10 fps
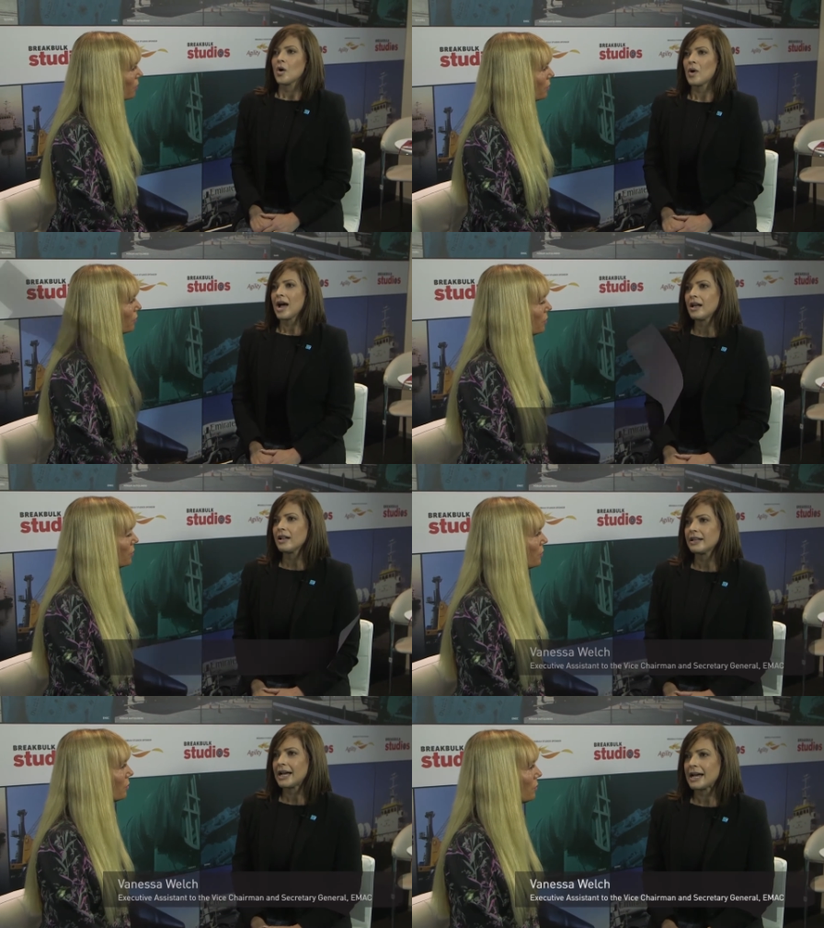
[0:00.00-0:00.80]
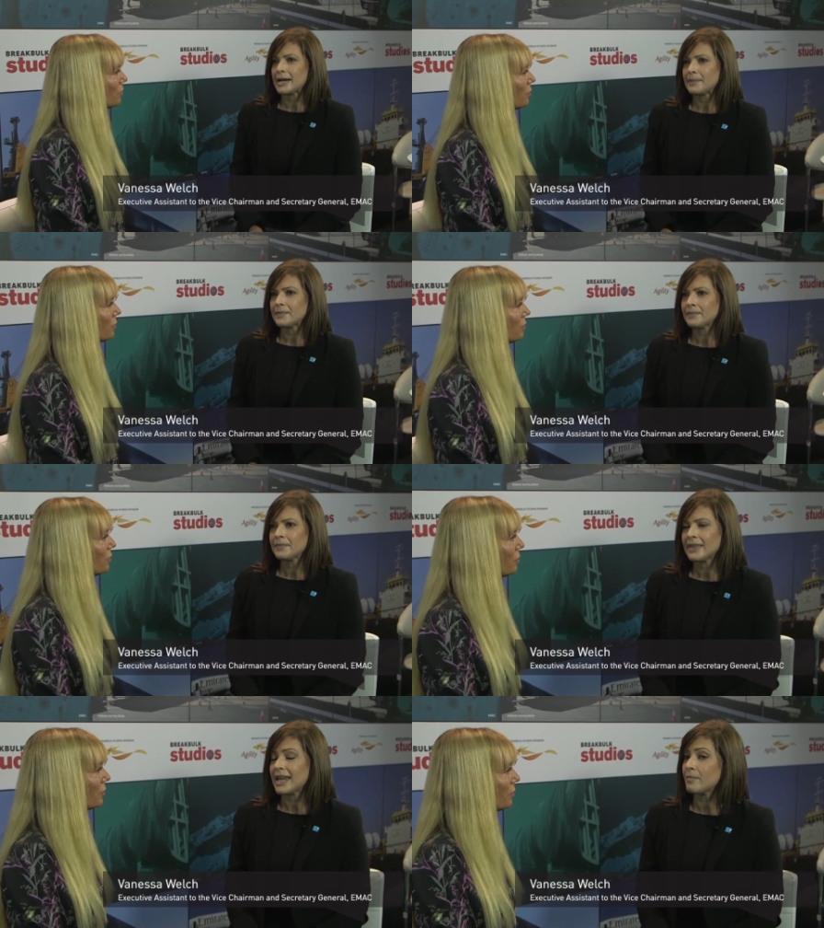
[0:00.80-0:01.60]
Well, um,
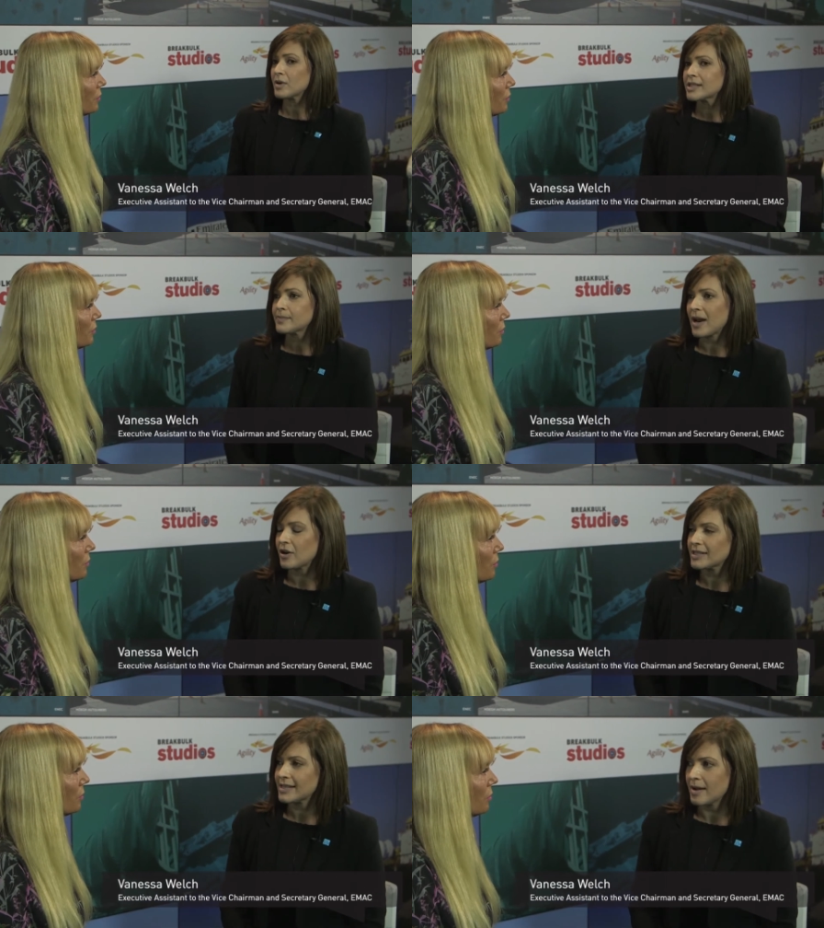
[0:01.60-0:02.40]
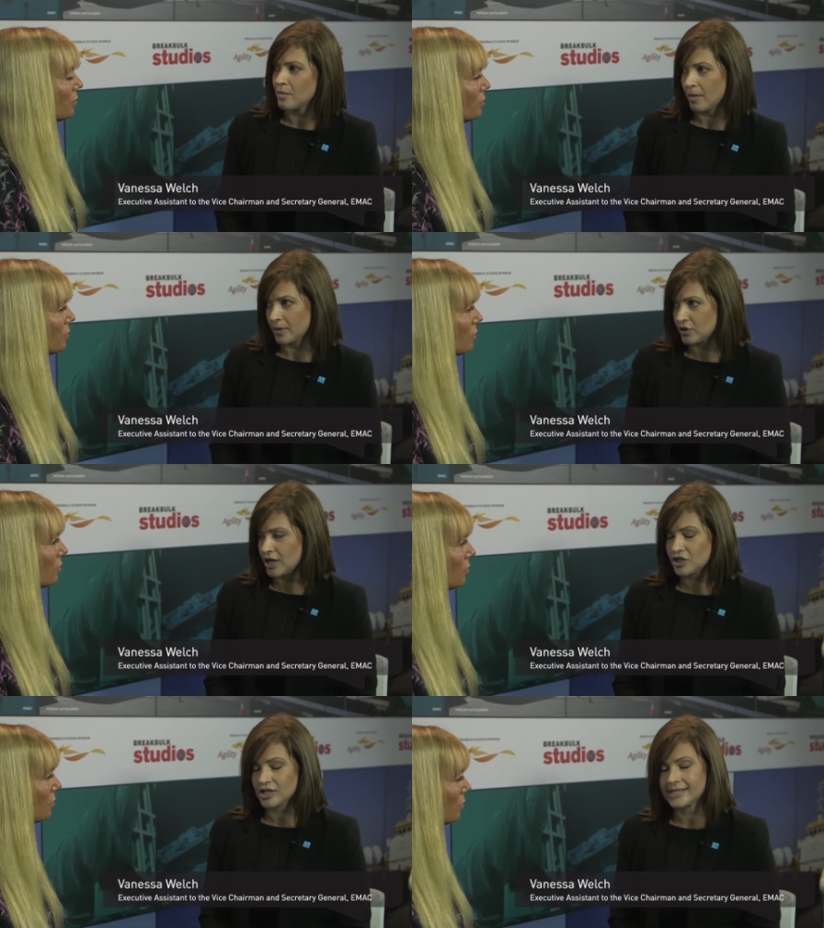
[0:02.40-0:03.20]
the Emirates Maritime
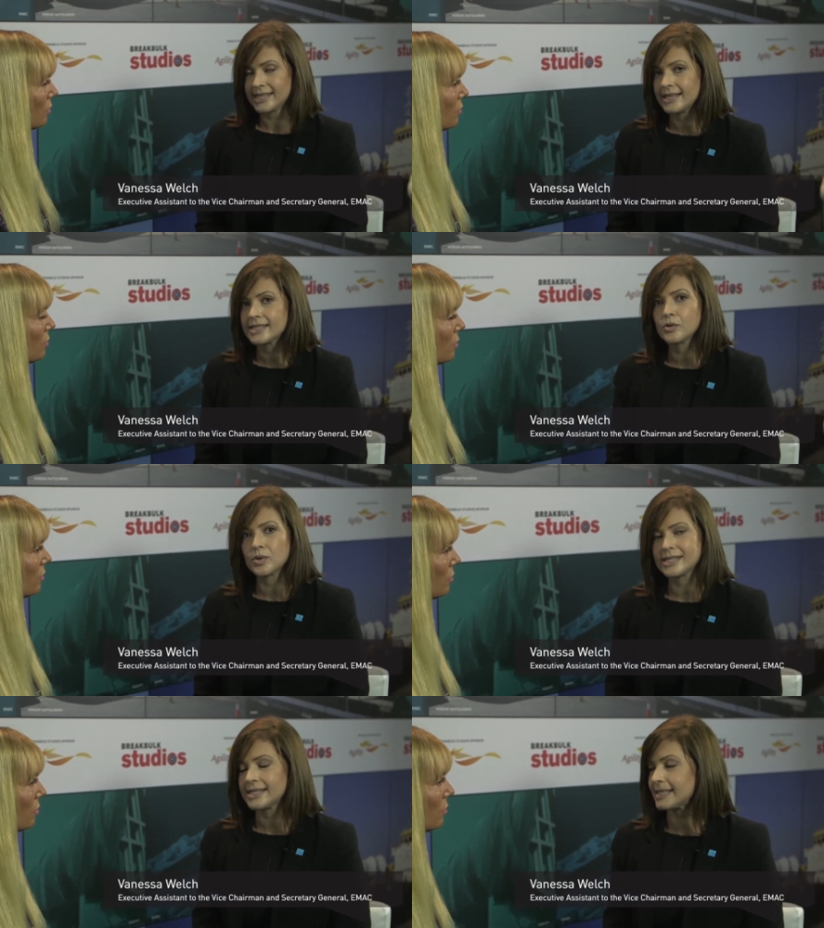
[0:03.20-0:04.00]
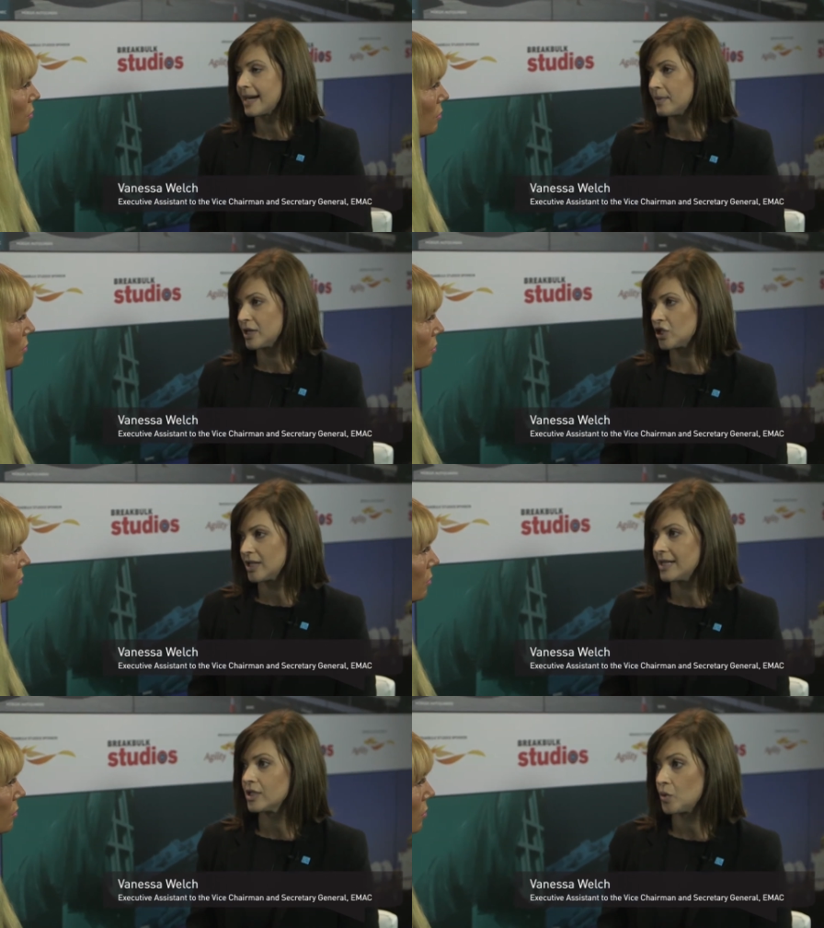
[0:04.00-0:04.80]
Arbitration Centre was established
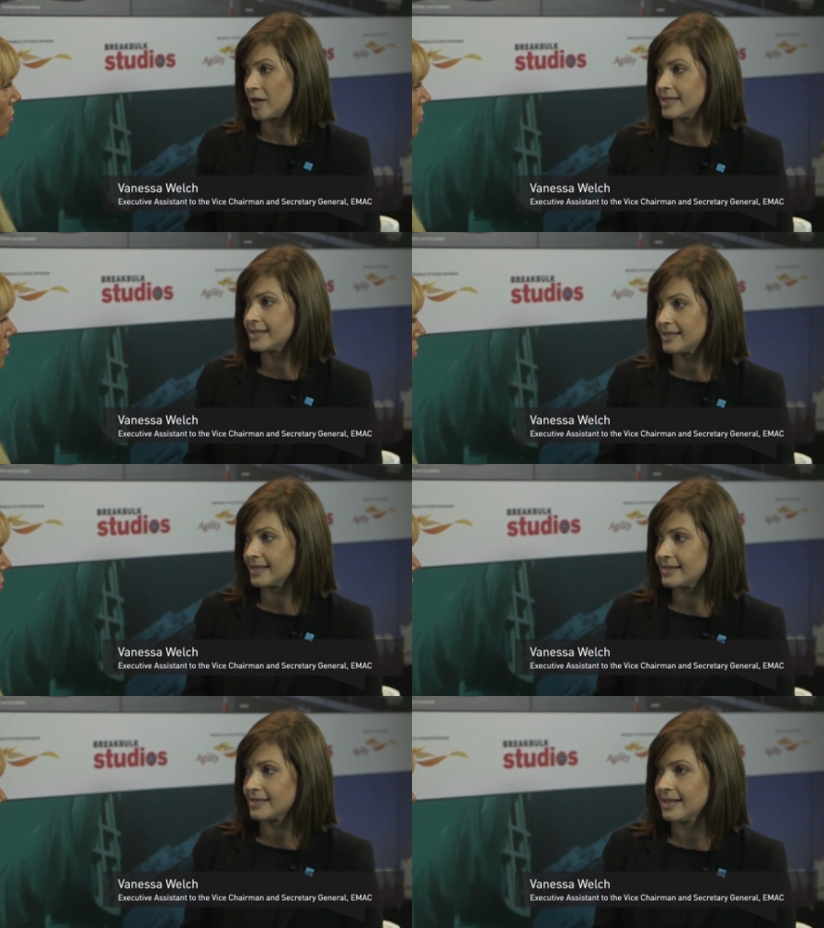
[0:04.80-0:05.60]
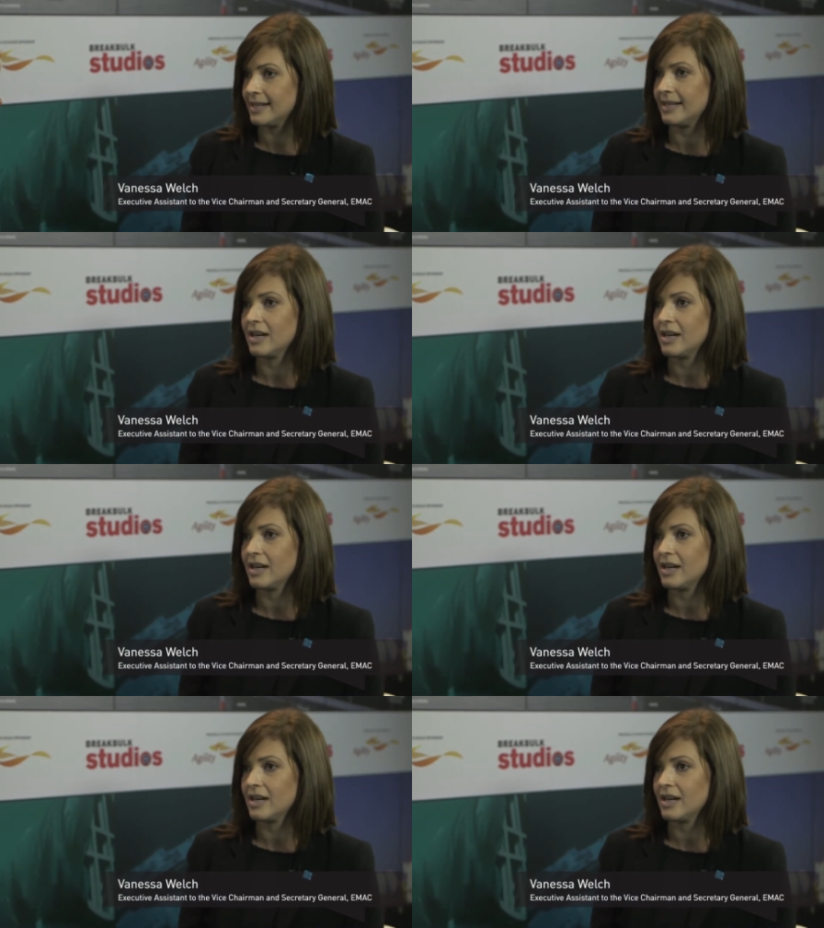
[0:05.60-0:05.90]
in 2016